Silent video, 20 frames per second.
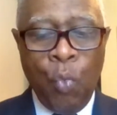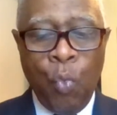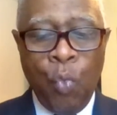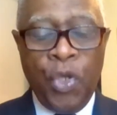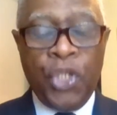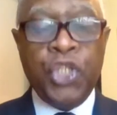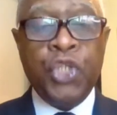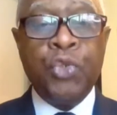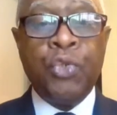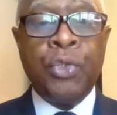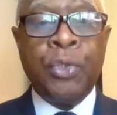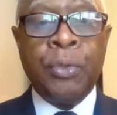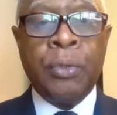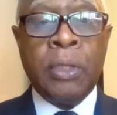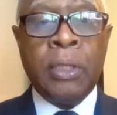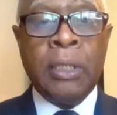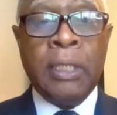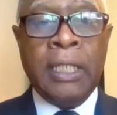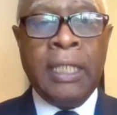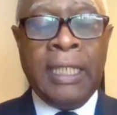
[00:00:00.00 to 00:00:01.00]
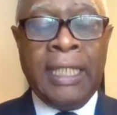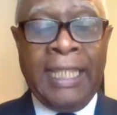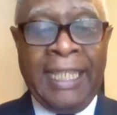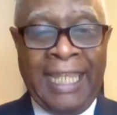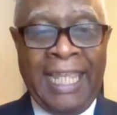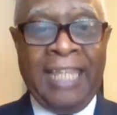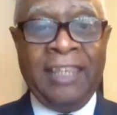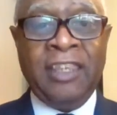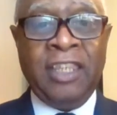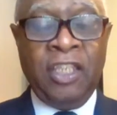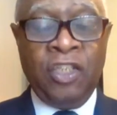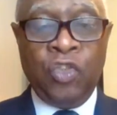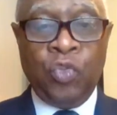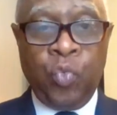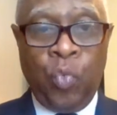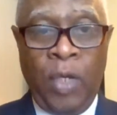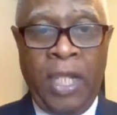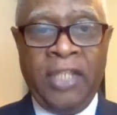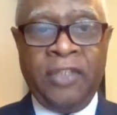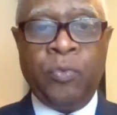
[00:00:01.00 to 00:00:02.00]
when you get
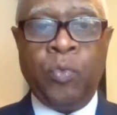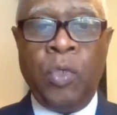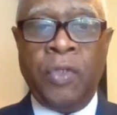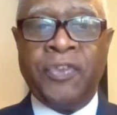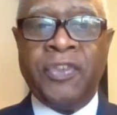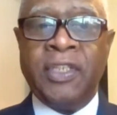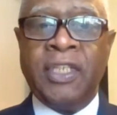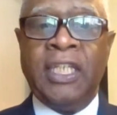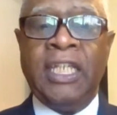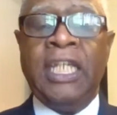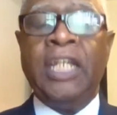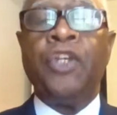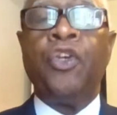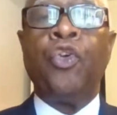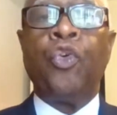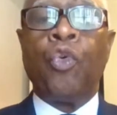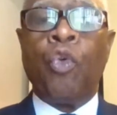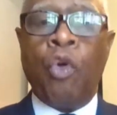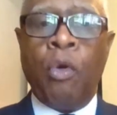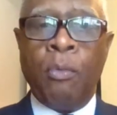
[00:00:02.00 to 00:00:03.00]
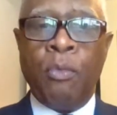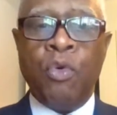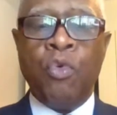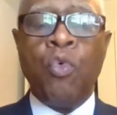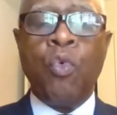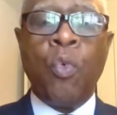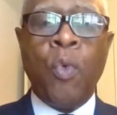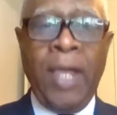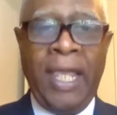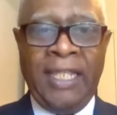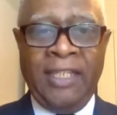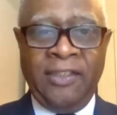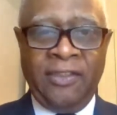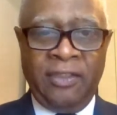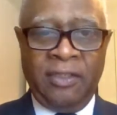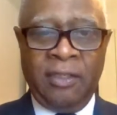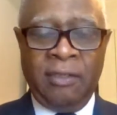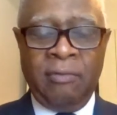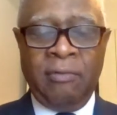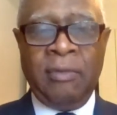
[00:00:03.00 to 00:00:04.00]
this waste, once again, normal
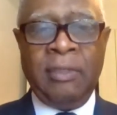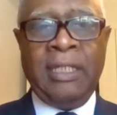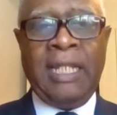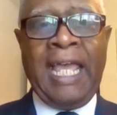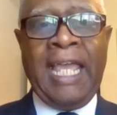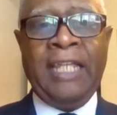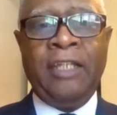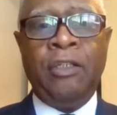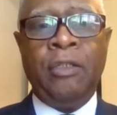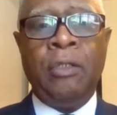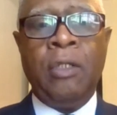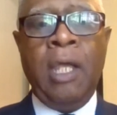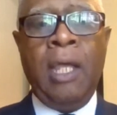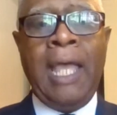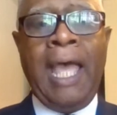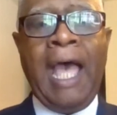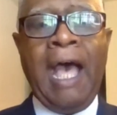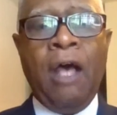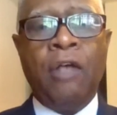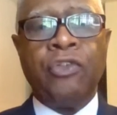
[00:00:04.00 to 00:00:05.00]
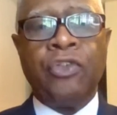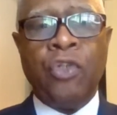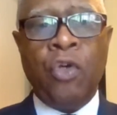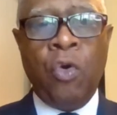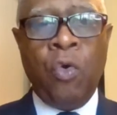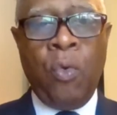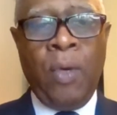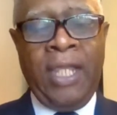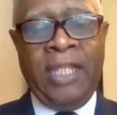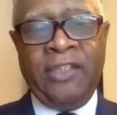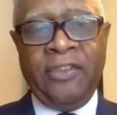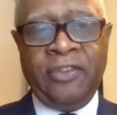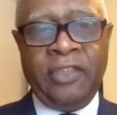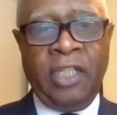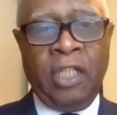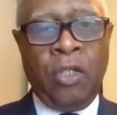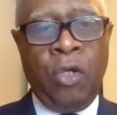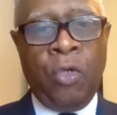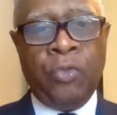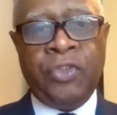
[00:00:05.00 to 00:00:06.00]
waste like household
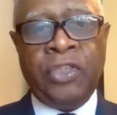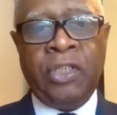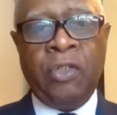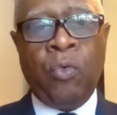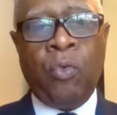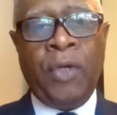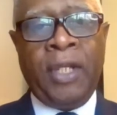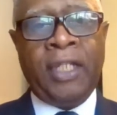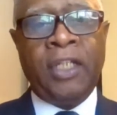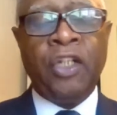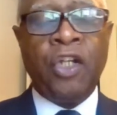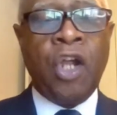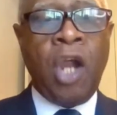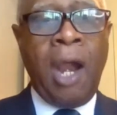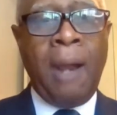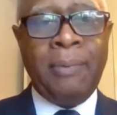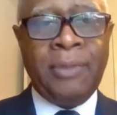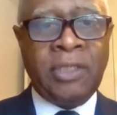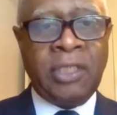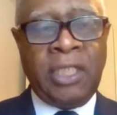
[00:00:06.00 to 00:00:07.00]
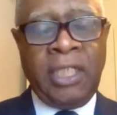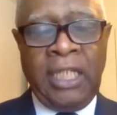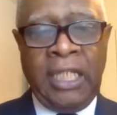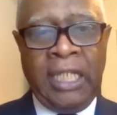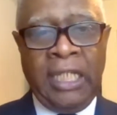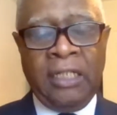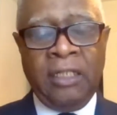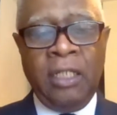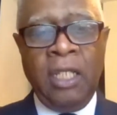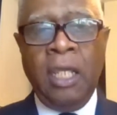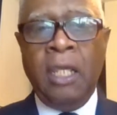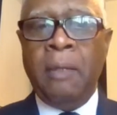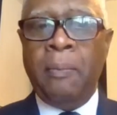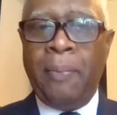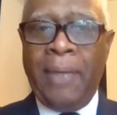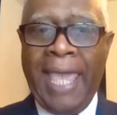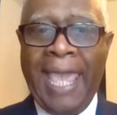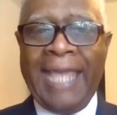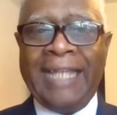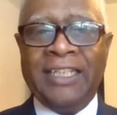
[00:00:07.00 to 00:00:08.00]
waste that goes in the regular garbage can,
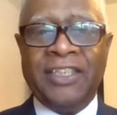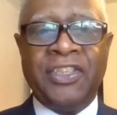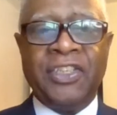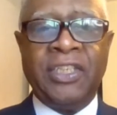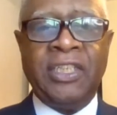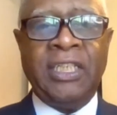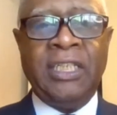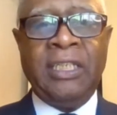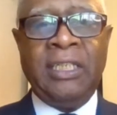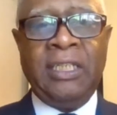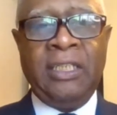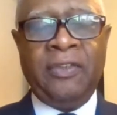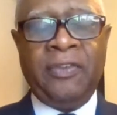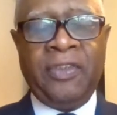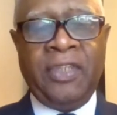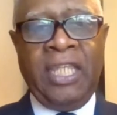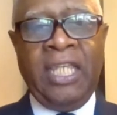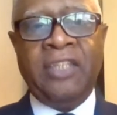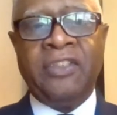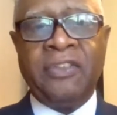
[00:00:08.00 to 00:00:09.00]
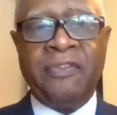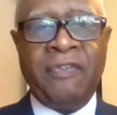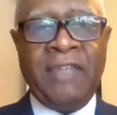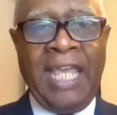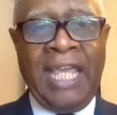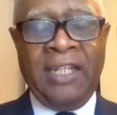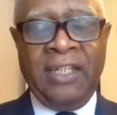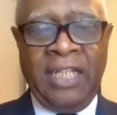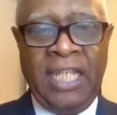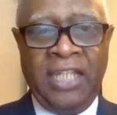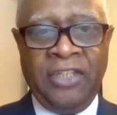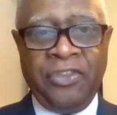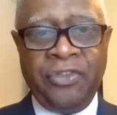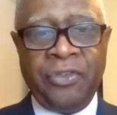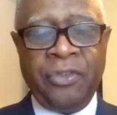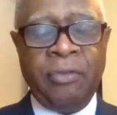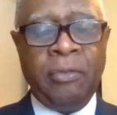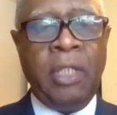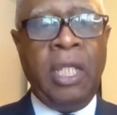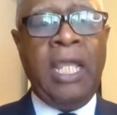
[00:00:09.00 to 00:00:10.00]
packaging and things of that
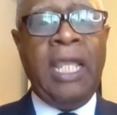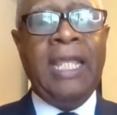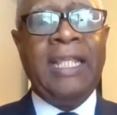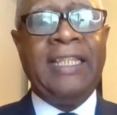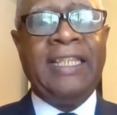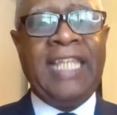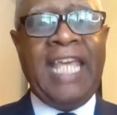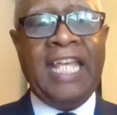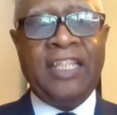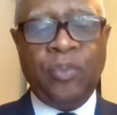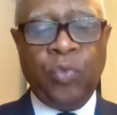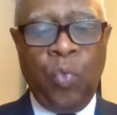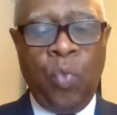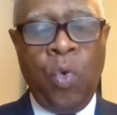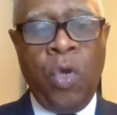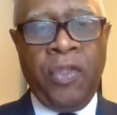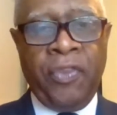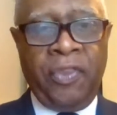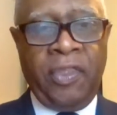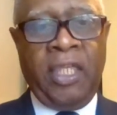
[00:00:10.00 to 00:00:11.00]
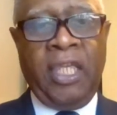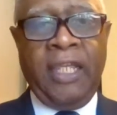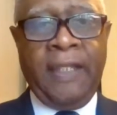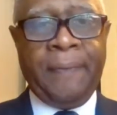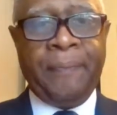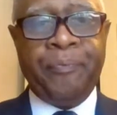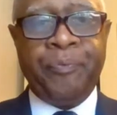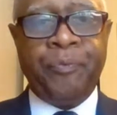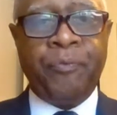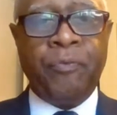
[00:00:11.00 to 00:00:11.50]
nature, that's one thing.